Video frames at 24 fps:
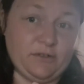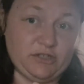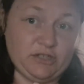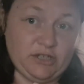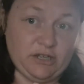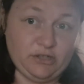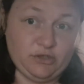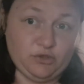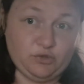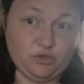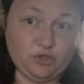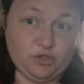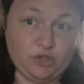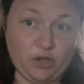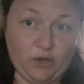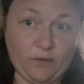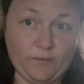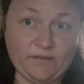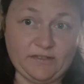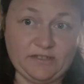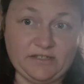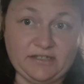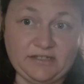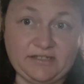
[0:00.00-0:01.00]
sexual
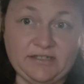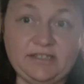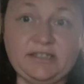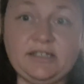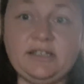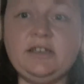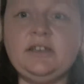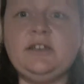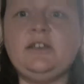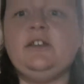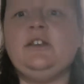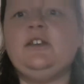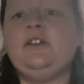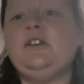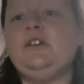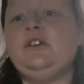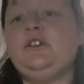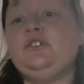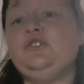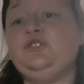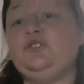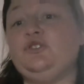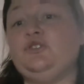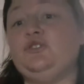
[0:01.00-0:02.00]
services
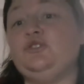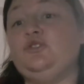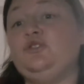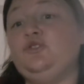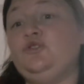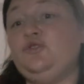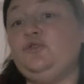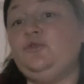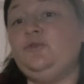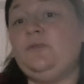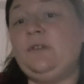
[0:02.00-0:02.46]
to